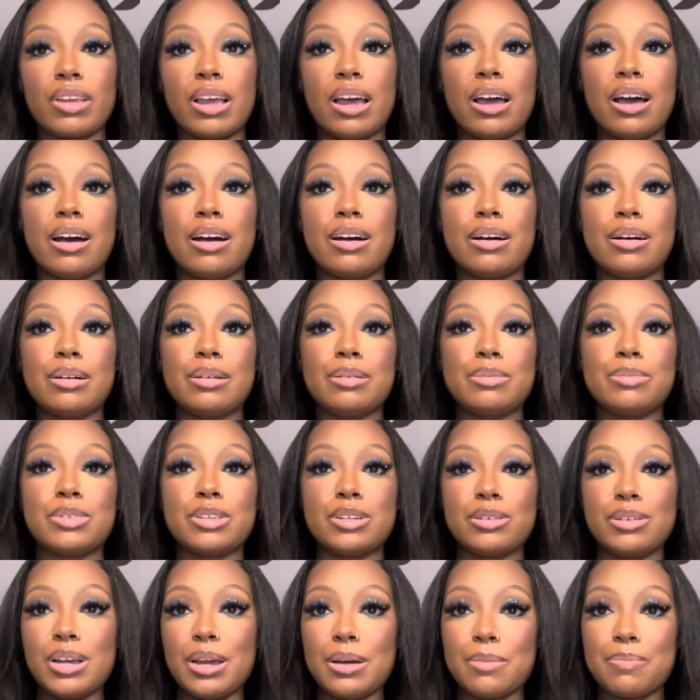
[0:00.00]
um, so
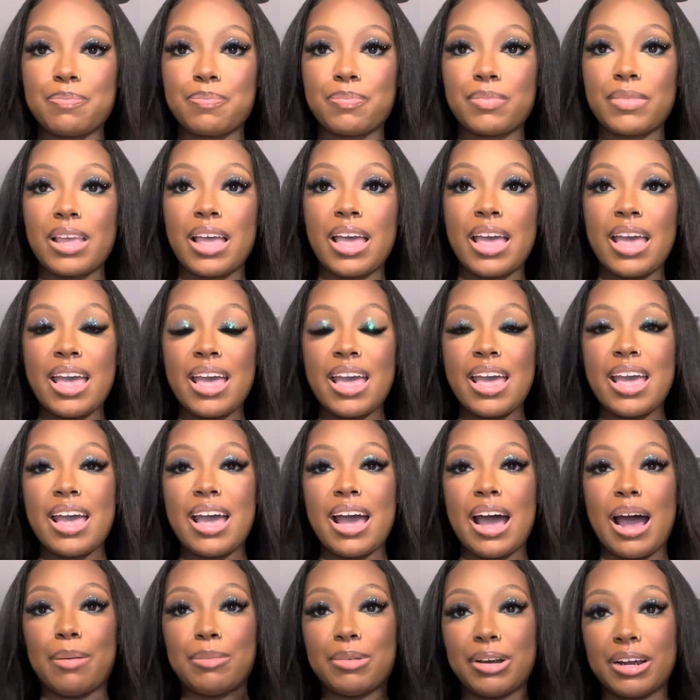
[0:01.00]
yeah
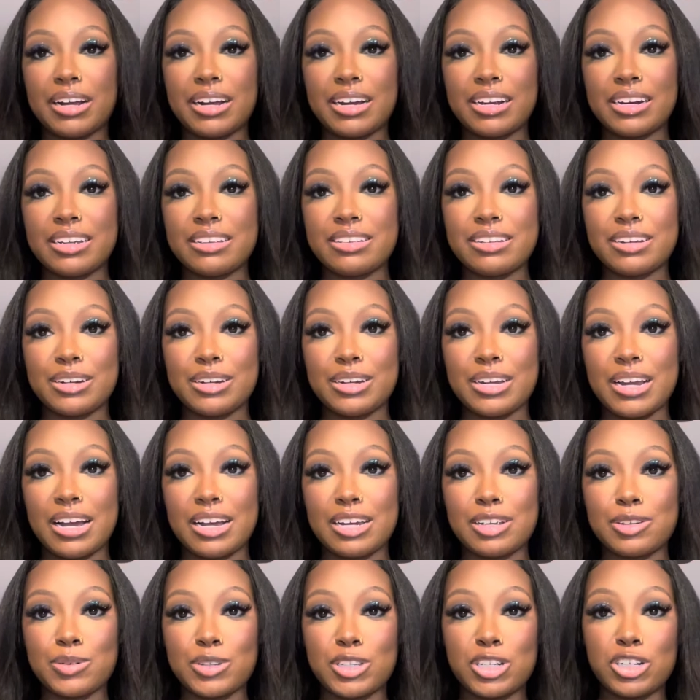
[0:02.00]
I'm not gonna tell you
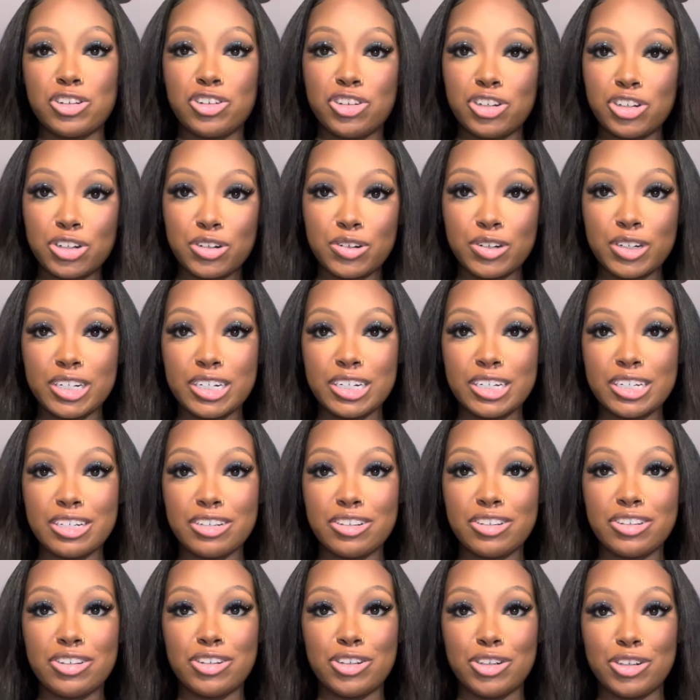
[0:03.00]
guys what the ginger
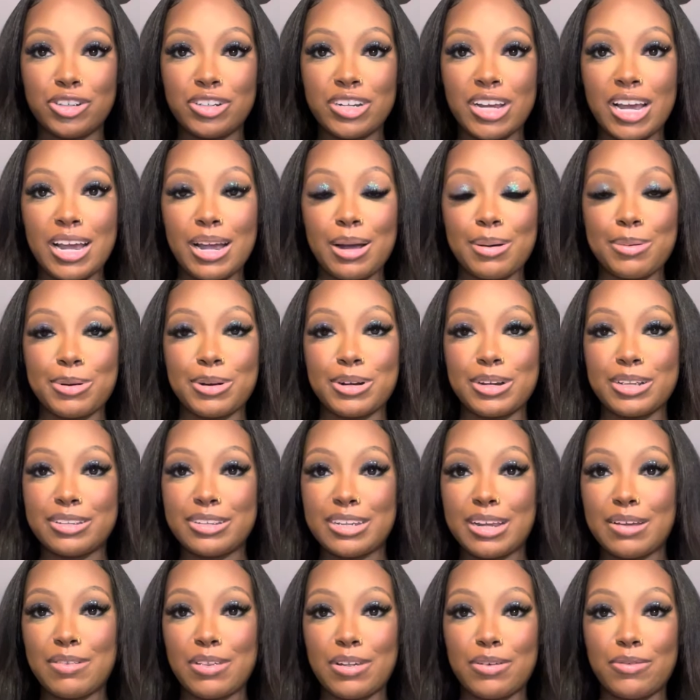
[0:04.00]
is just yet. I'm gonna
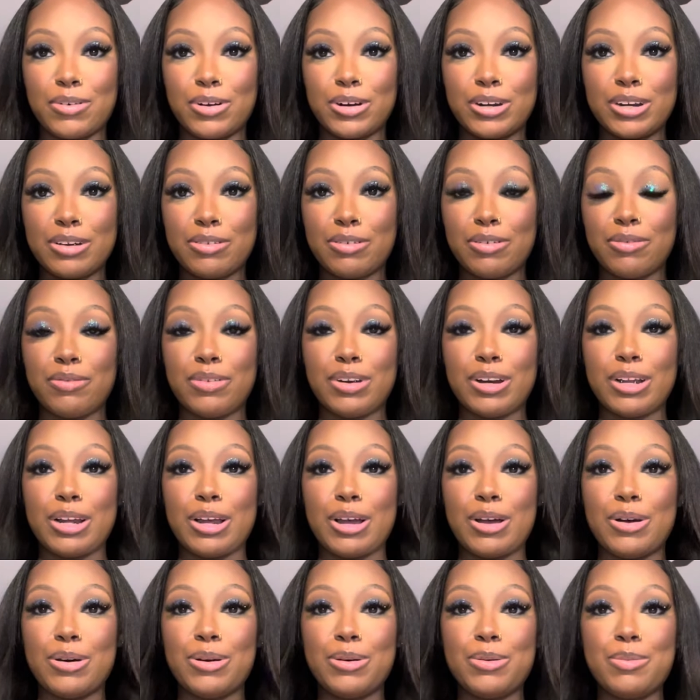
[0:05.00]
save that for a different
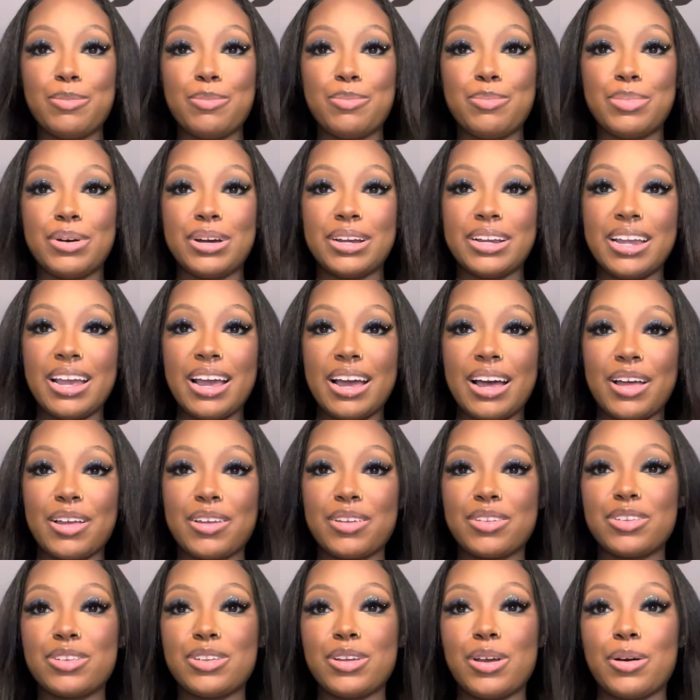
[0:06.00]
video. But yeah,
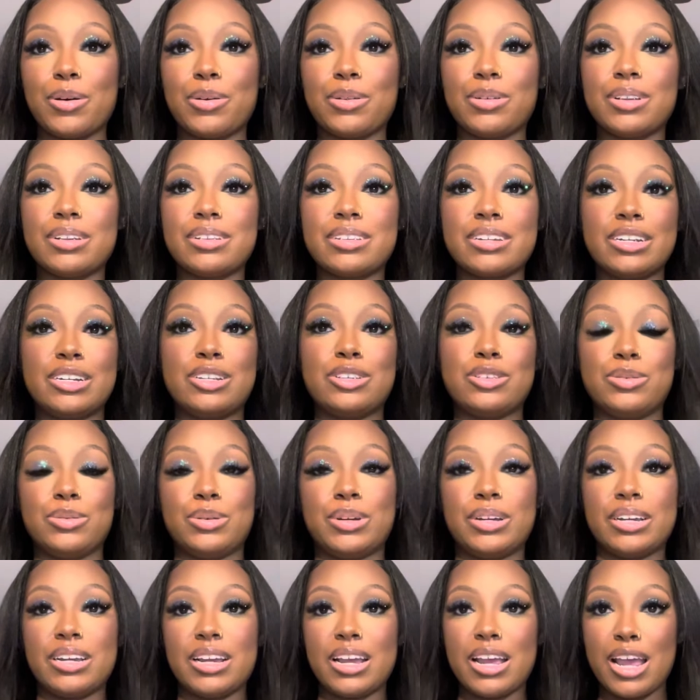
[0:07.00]
so let's get into
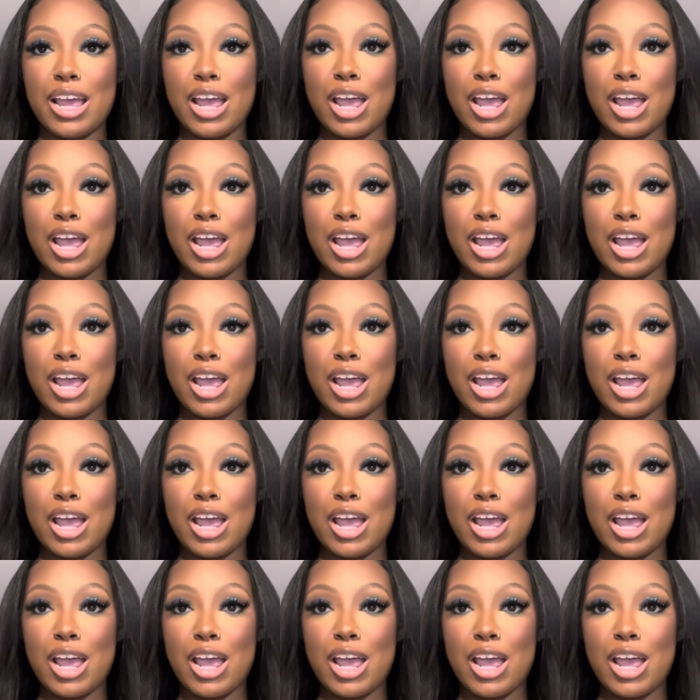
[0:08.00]
it.